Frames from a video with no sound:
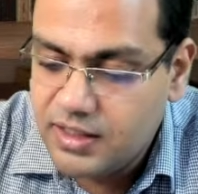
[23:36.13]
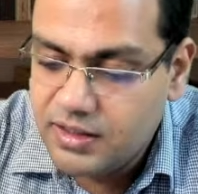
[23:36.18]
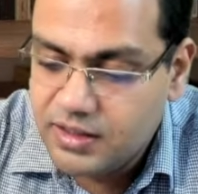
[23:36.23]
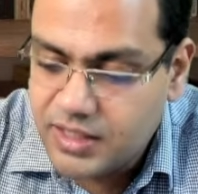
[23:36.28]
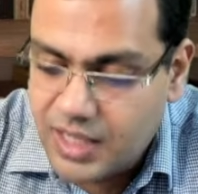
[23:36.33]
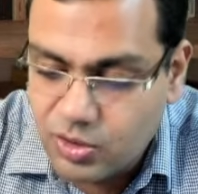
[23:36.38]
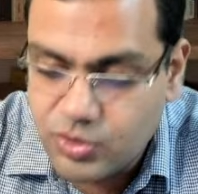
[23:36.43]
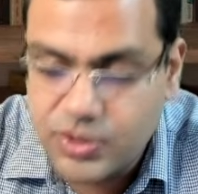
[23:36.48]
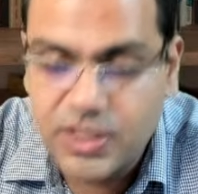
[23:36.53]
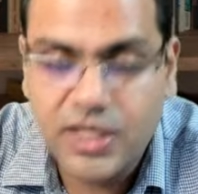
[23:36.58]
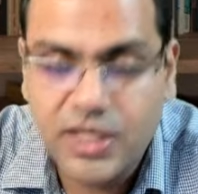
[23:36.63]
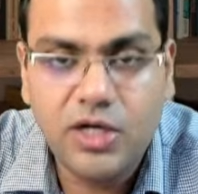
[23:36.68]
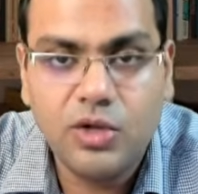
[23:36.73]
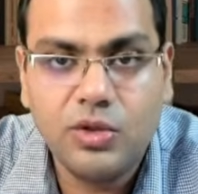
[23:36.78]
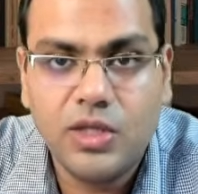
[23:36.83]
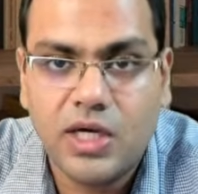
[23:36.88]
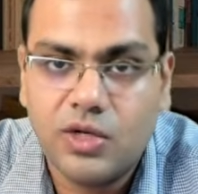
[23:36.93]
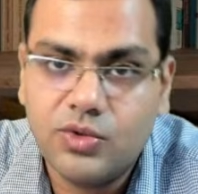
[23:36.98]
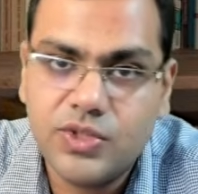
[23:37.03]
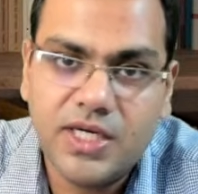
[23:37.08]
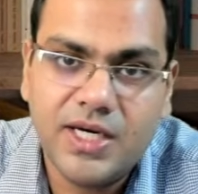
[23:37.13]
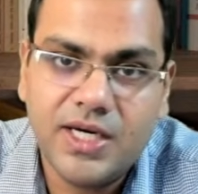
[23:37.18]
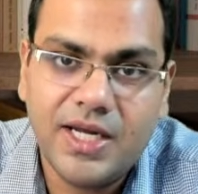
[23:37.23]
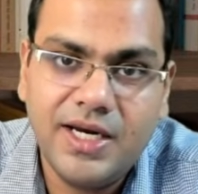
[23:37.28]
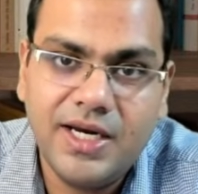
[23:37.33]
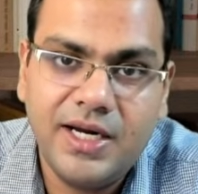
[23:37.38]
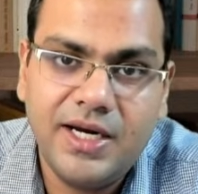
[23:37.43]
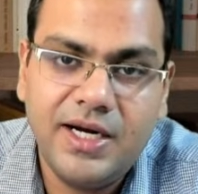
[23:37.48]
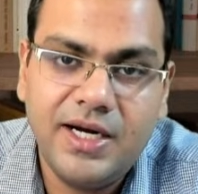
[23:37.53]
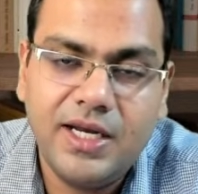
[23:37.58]
1000 to
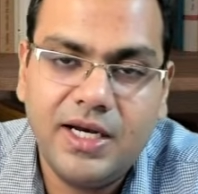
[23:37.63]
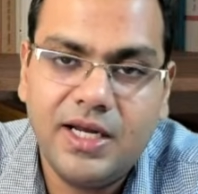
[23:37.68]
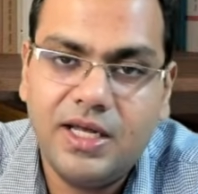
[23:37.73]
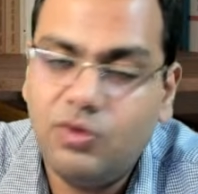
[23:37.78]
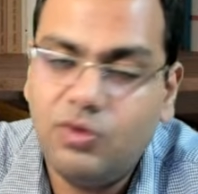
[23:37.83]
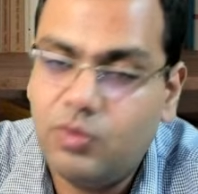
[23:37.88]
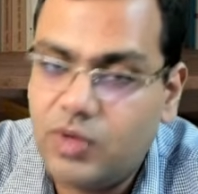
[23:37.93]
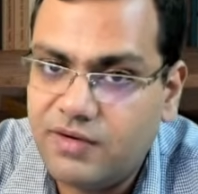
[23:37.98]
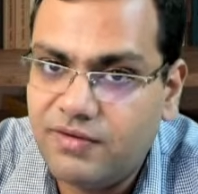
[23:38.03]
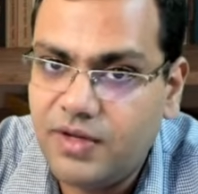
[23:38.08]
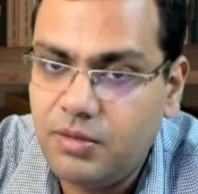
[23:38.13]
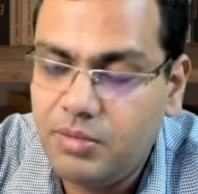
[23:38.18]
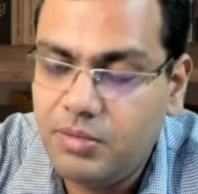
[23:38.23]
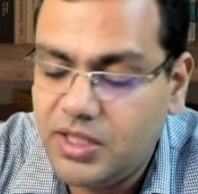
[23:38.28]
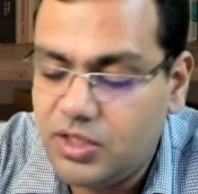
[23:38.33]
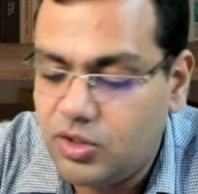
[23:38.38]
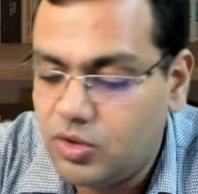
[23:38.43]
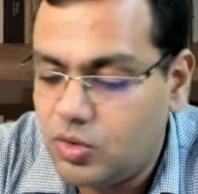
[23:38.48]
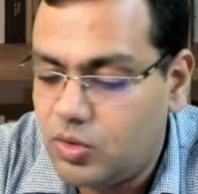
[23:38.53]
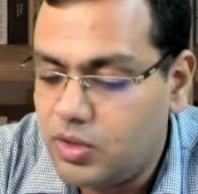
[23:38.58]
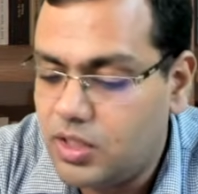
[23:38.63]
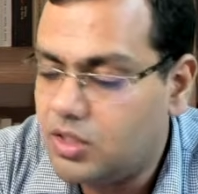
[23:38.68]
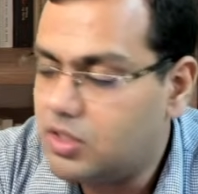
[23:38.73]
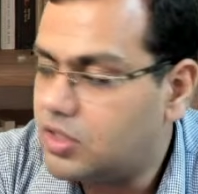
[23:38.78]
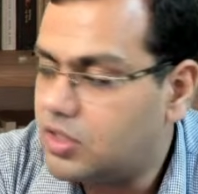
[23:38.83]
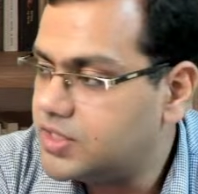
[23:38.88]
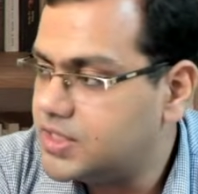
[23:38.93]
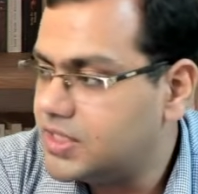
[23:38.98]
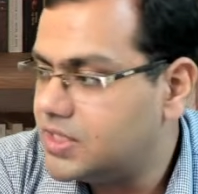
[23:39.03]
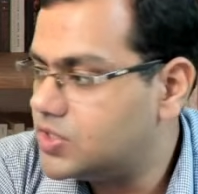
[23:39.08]
1999, what will be the total
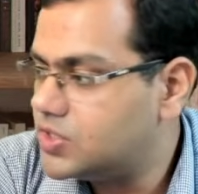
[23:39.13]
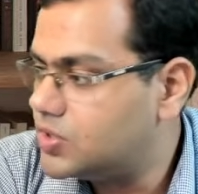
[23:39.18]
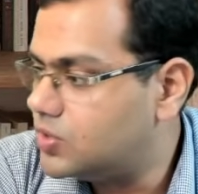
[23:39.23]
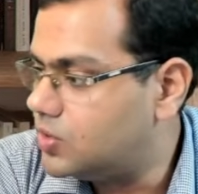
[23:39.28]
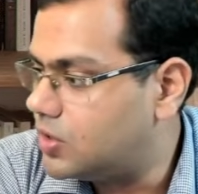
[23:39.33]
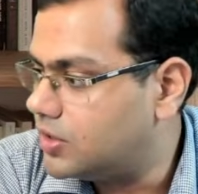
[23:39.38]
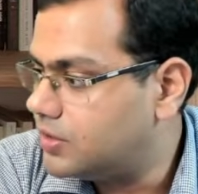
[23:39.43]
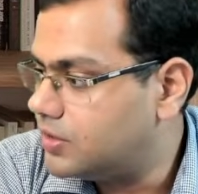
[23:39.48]
cost, and so on.